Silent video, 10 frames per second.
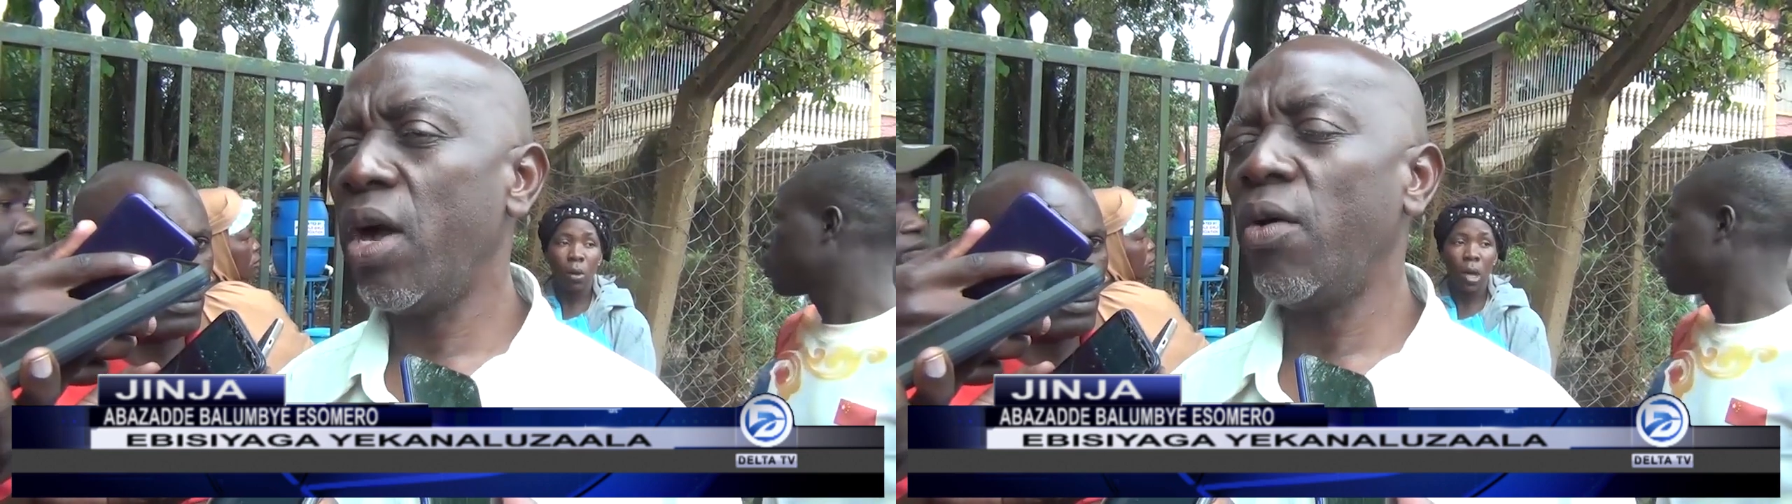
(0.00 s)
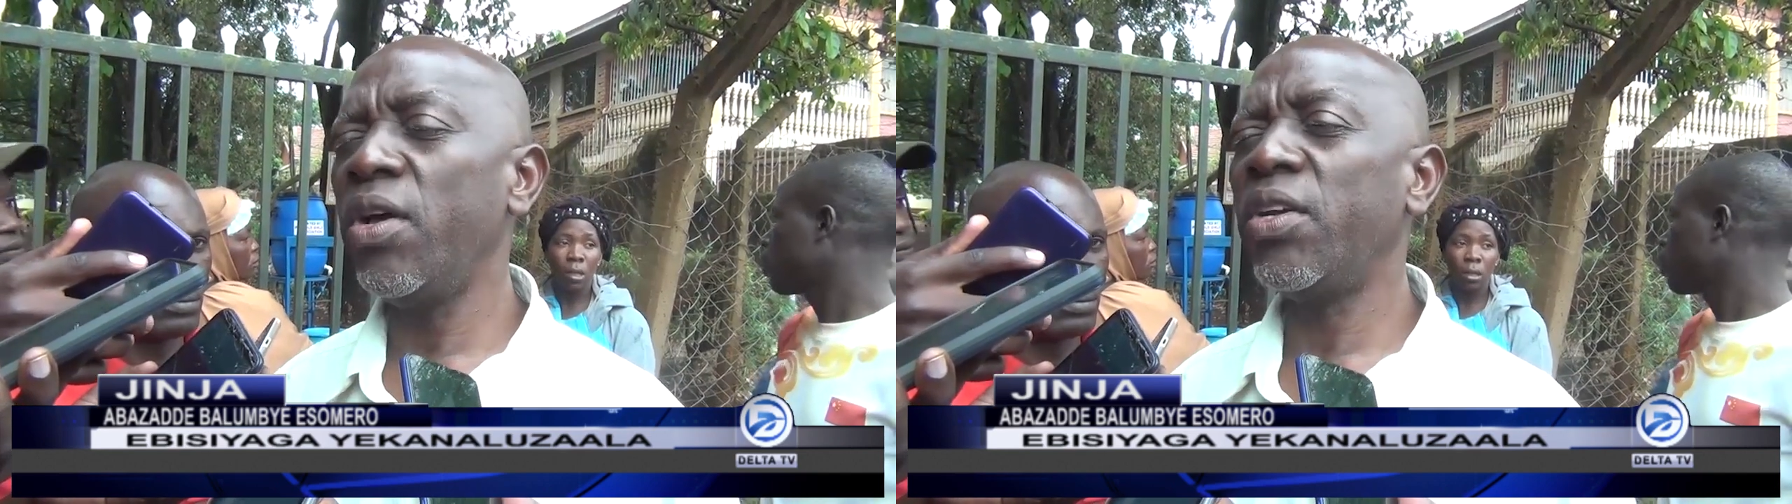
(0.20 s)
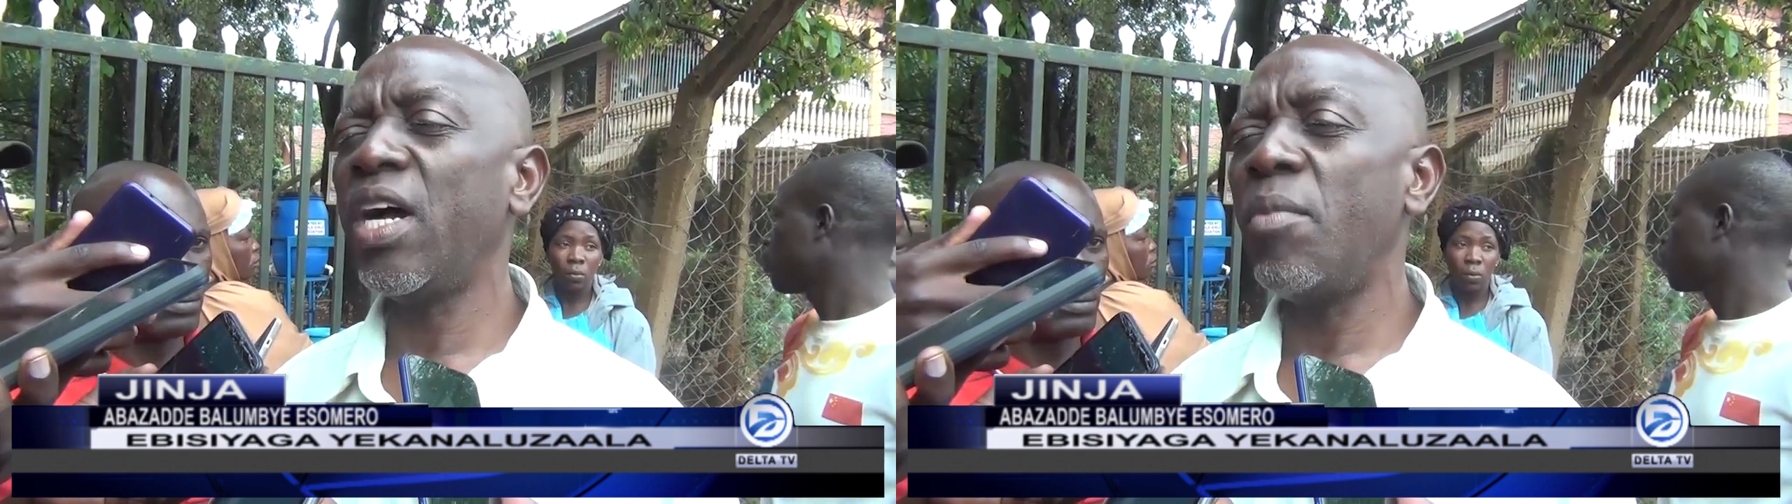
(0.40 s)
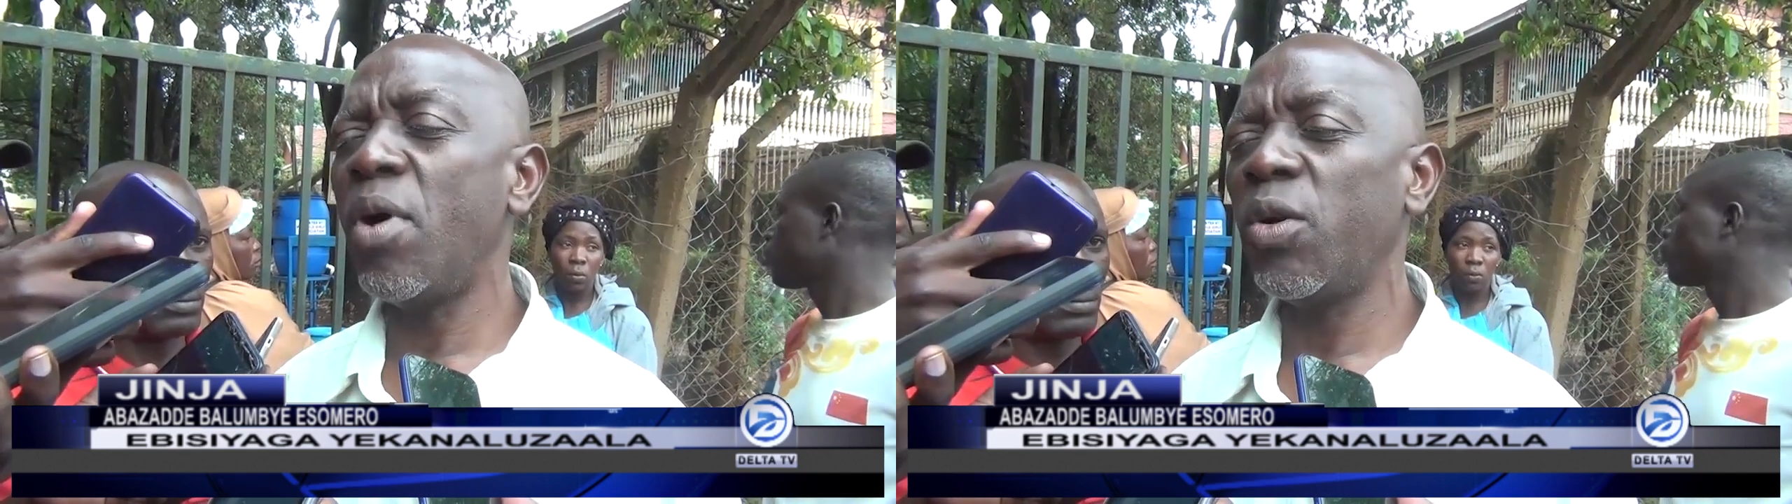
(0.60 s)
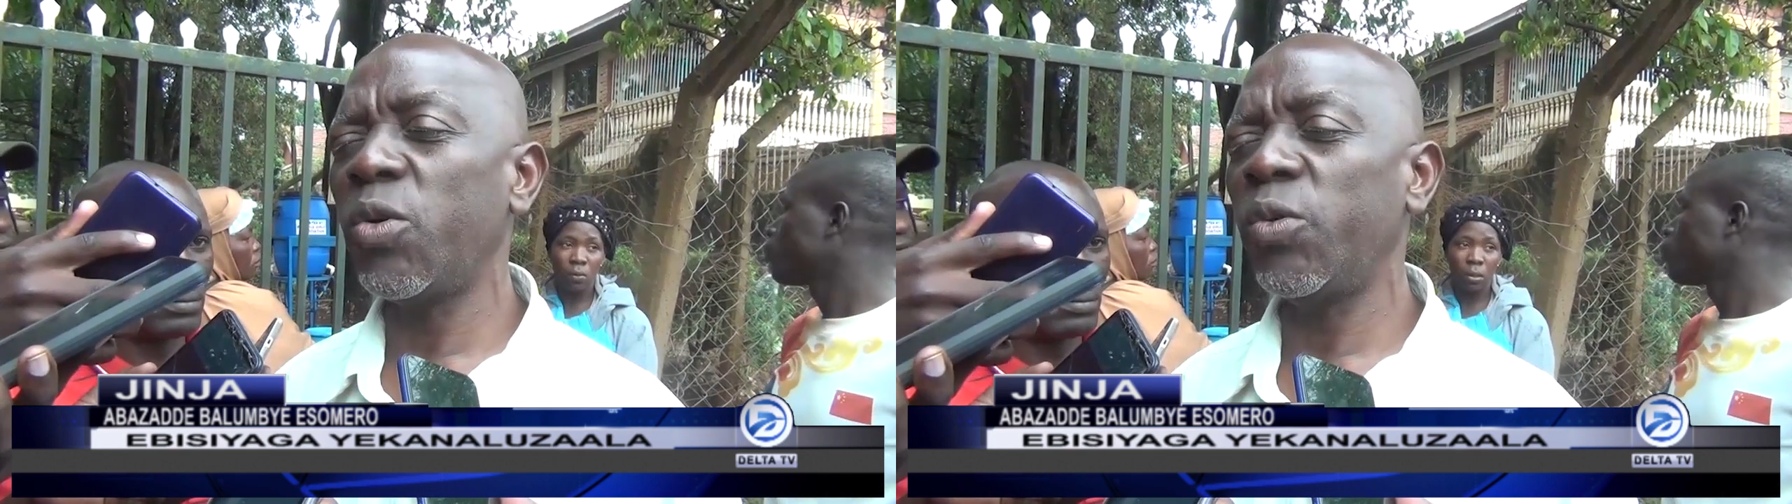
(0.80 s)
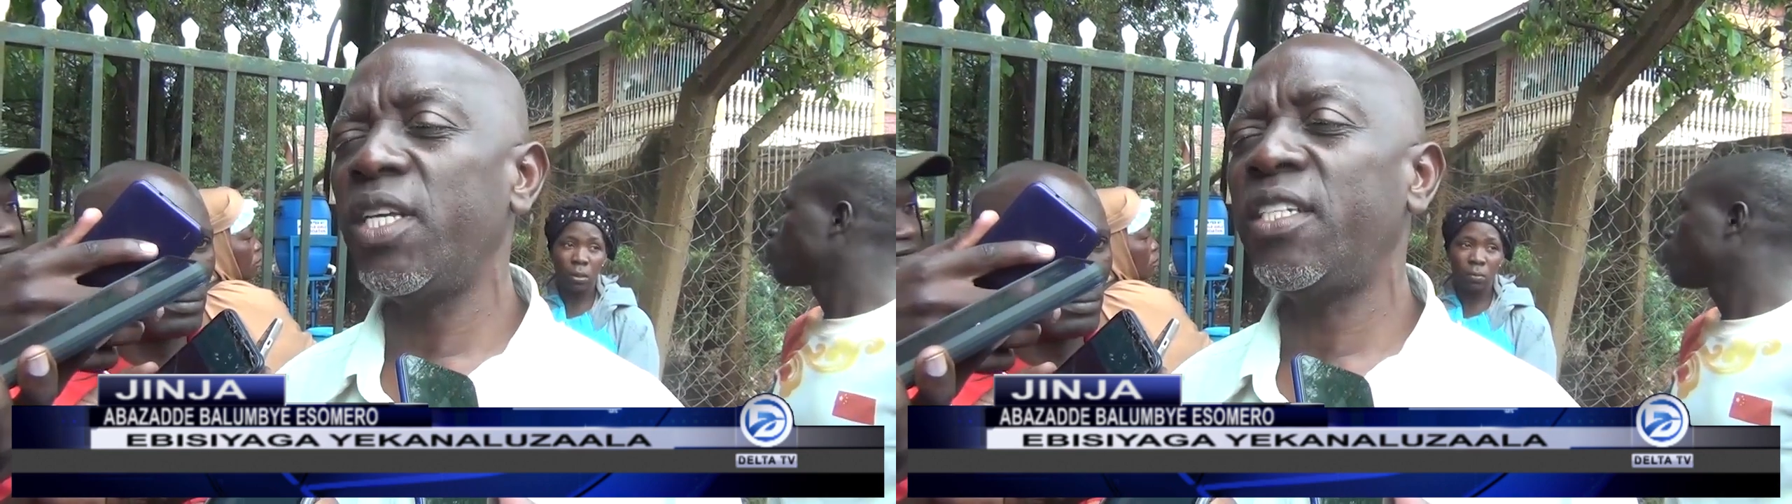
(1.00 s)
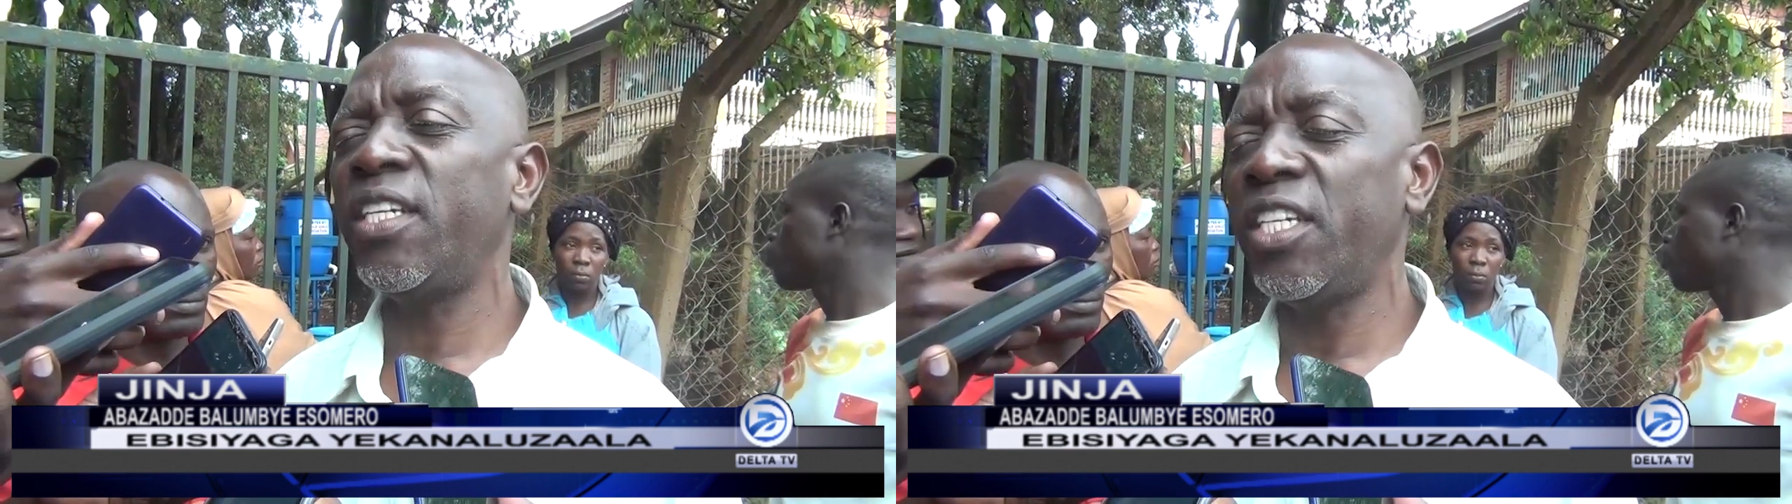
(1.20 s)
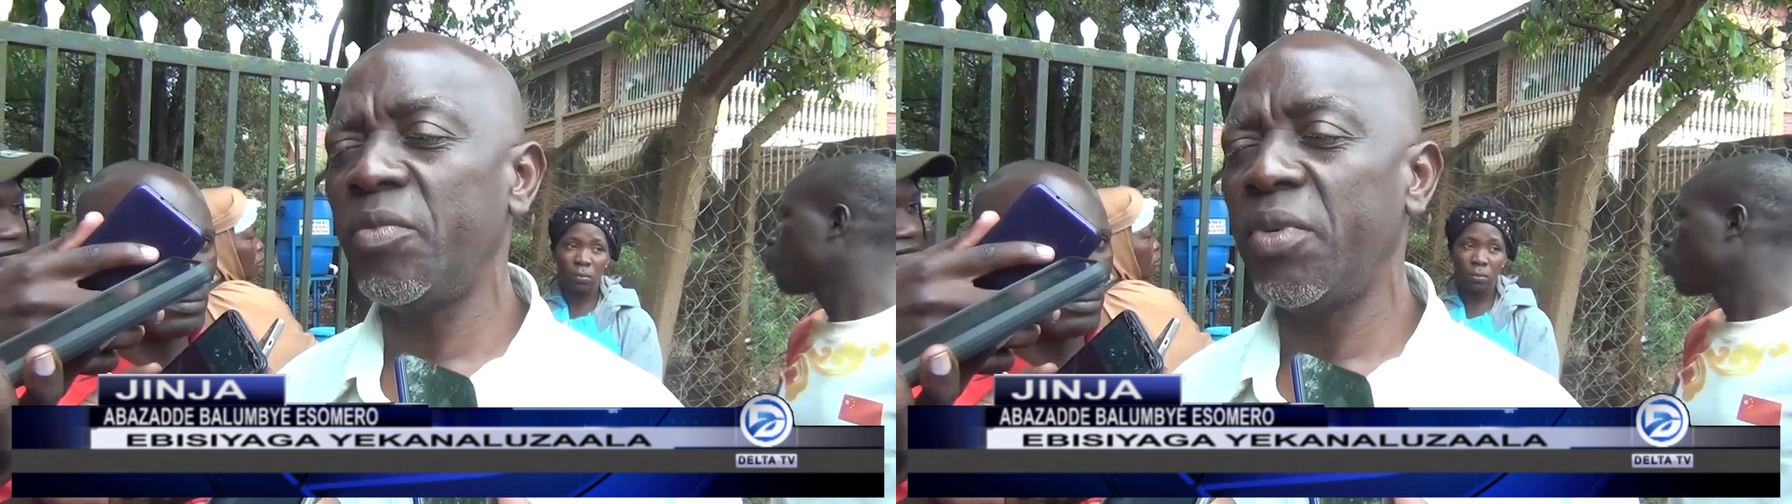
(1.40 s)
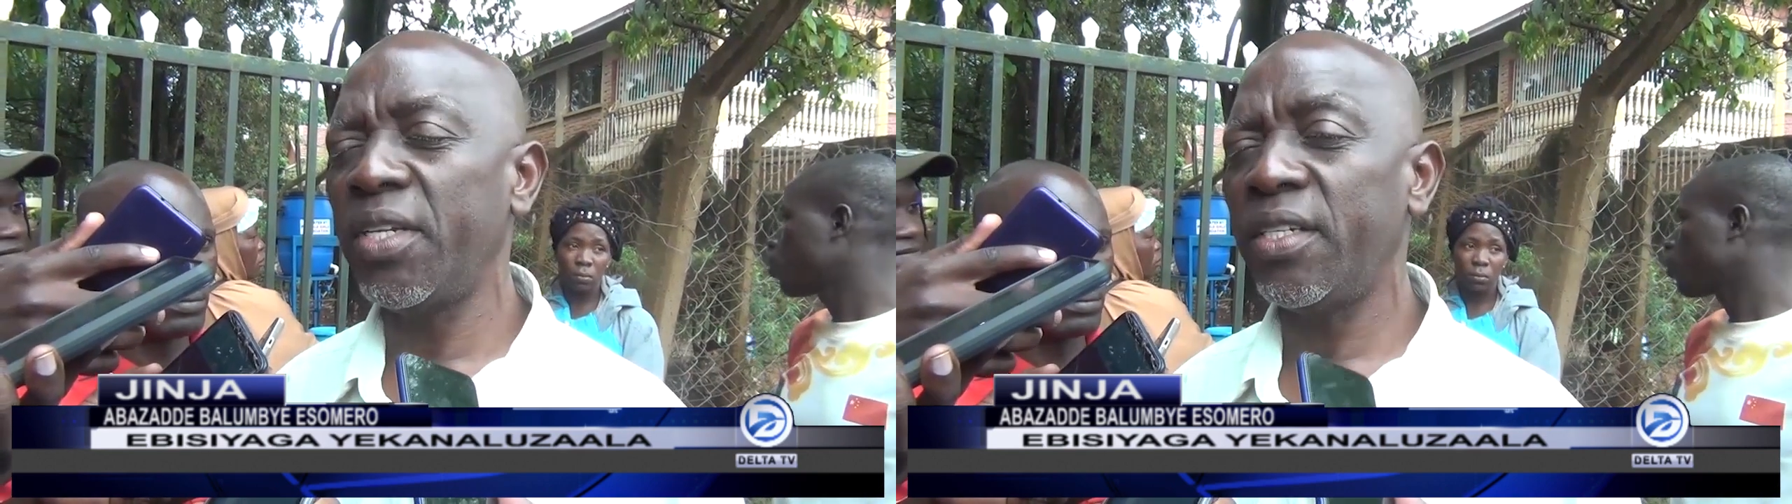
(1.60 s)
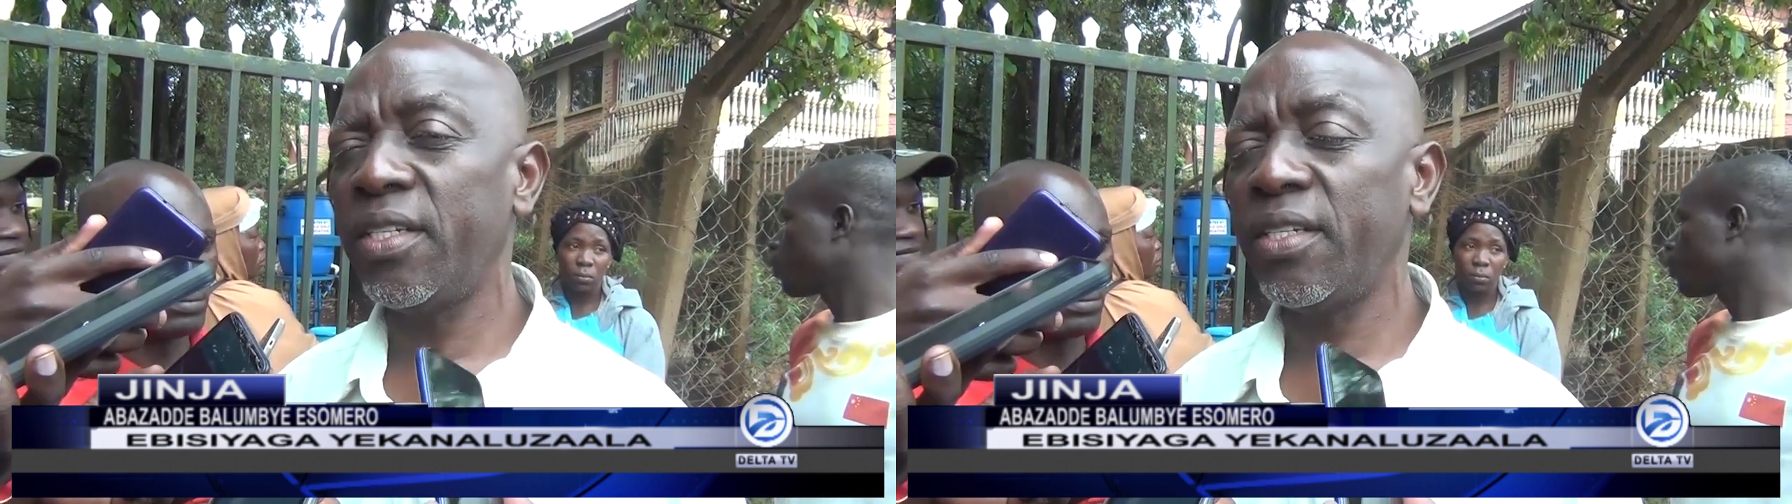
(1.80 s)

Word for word: are going to come out with a statement